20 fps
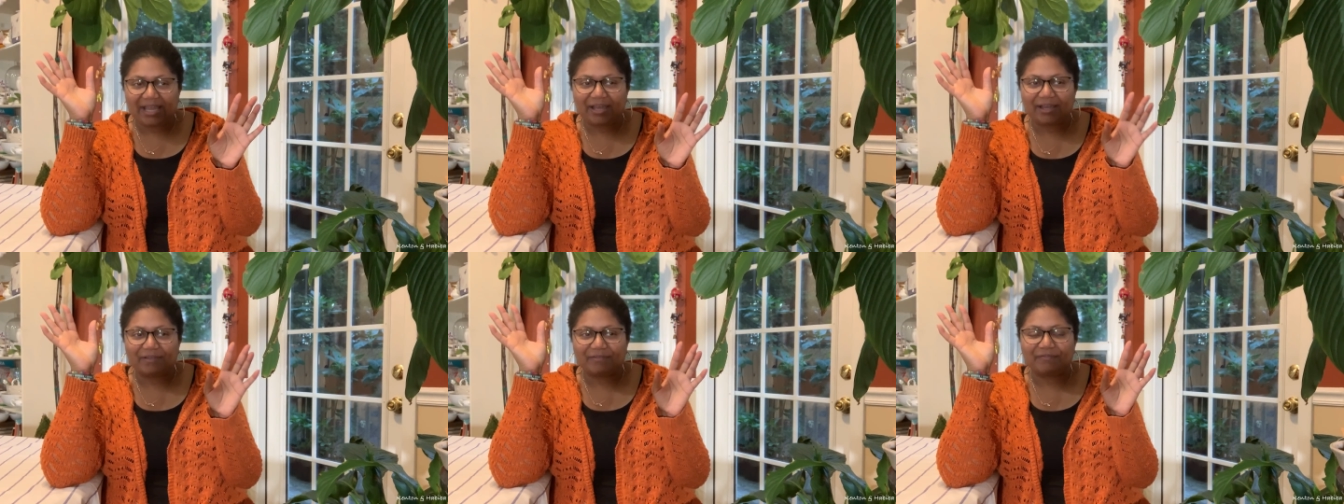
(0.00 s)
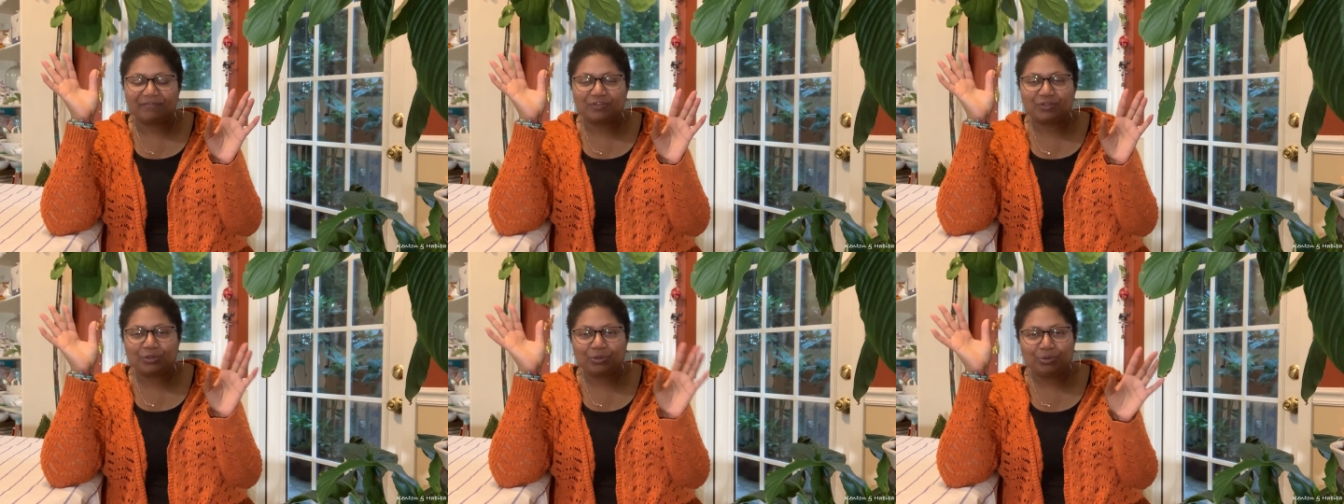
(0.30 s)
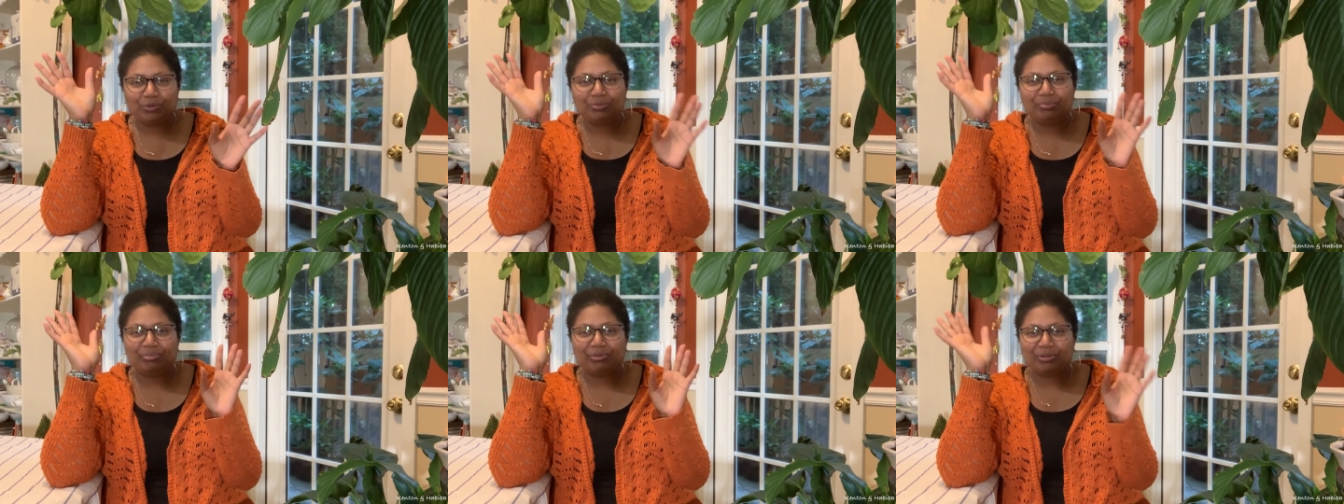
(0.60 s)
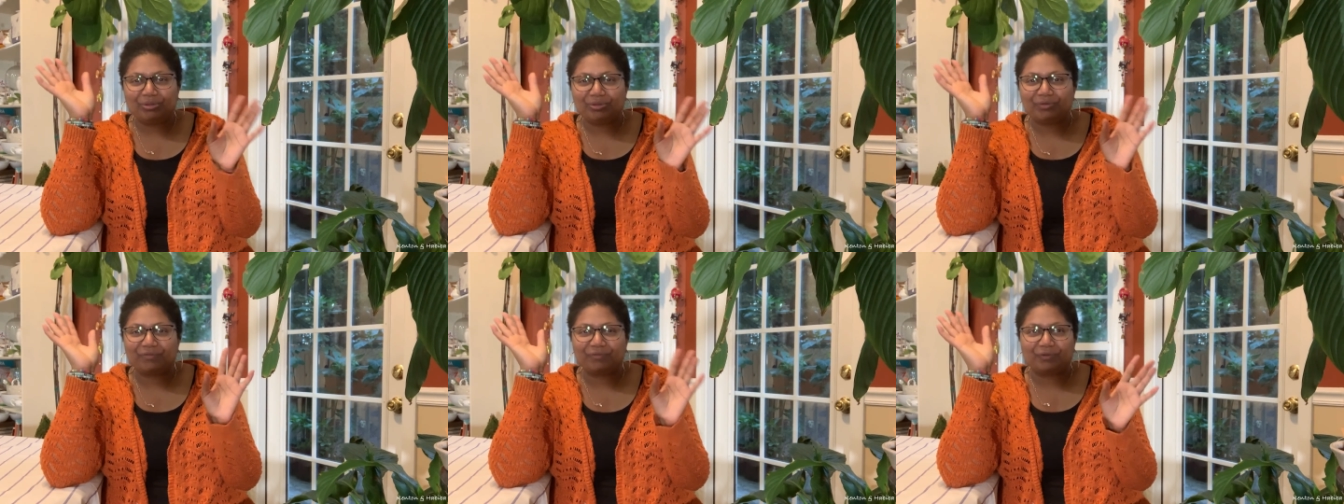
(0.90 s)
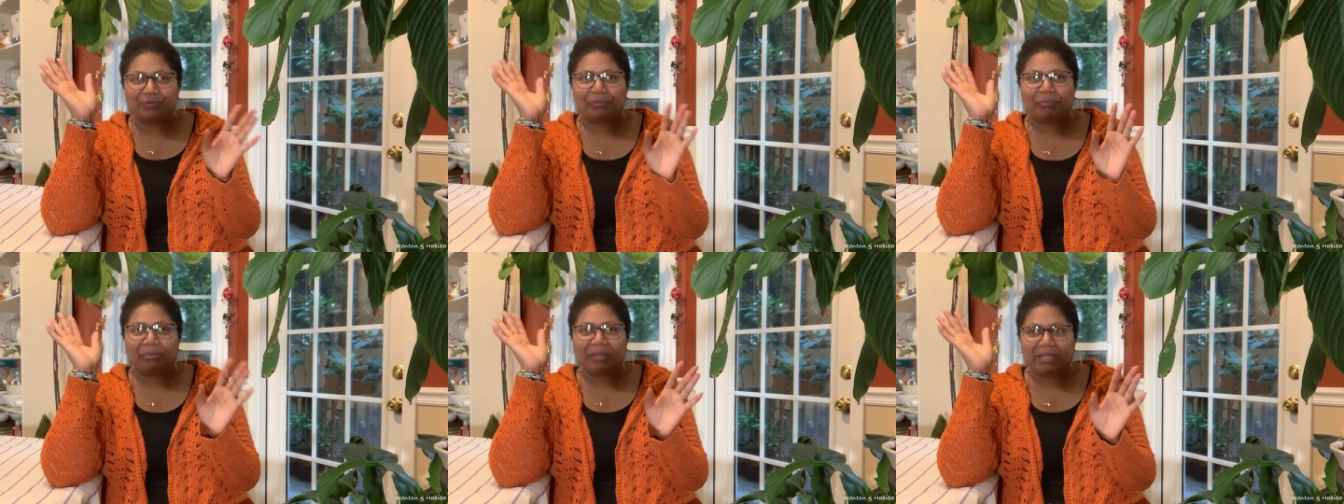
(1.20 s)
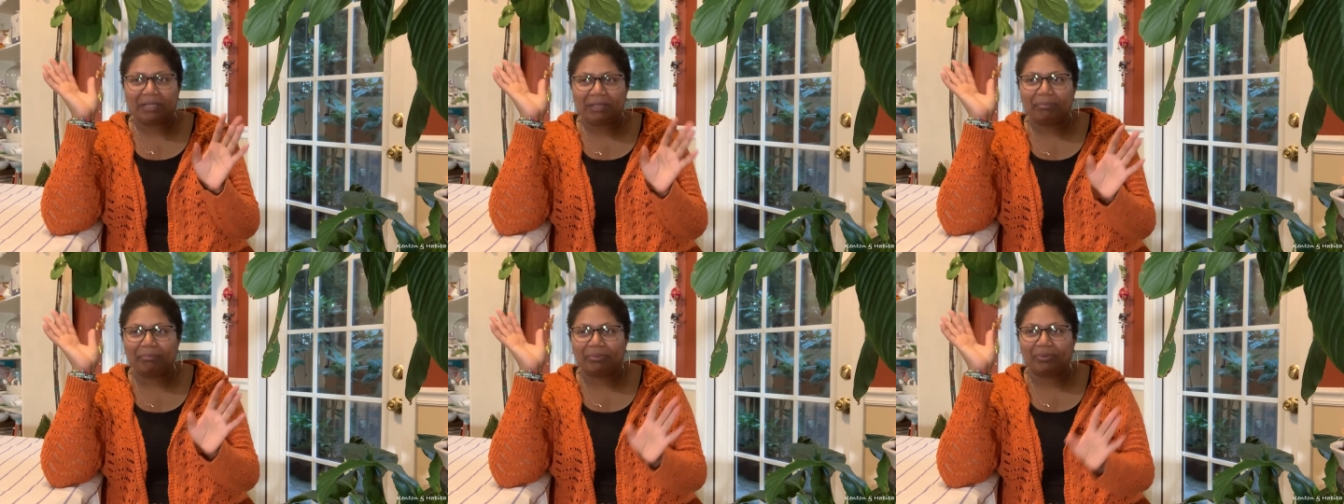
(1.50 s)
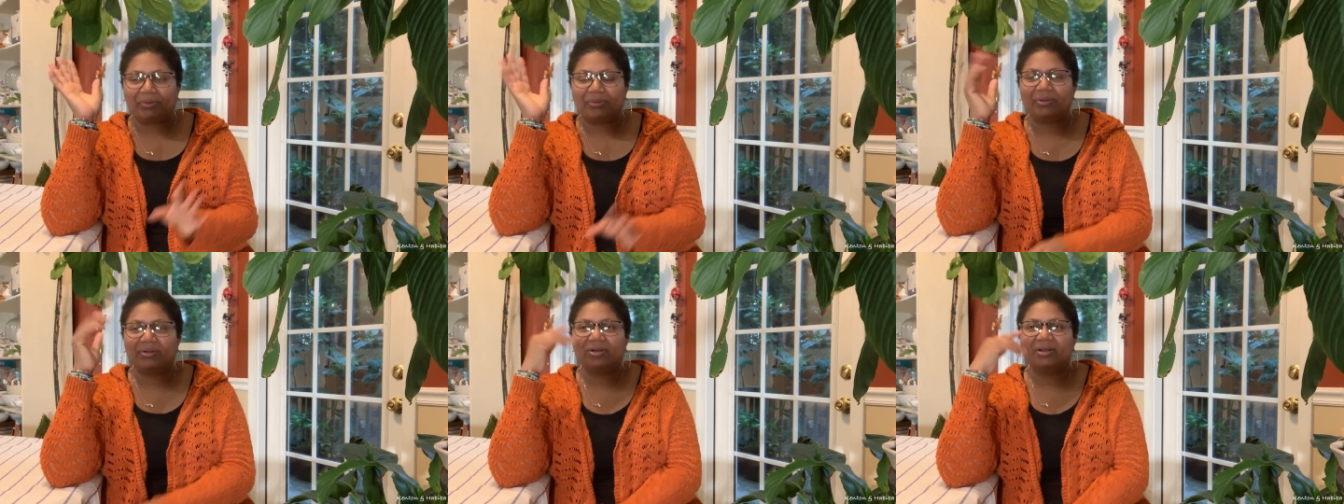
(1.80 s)
of two beautiful
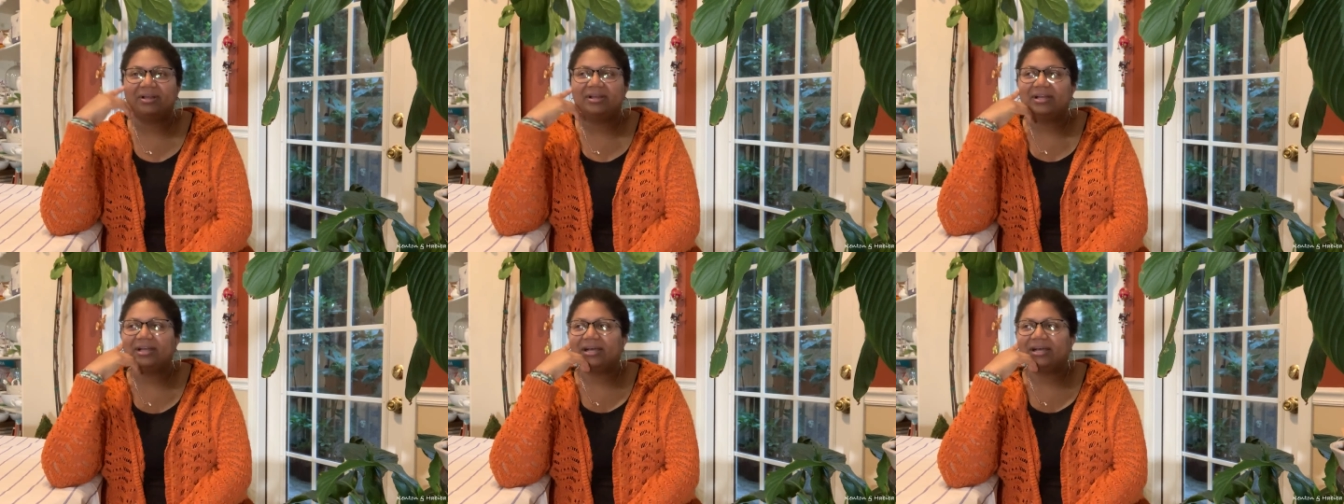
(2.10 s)
people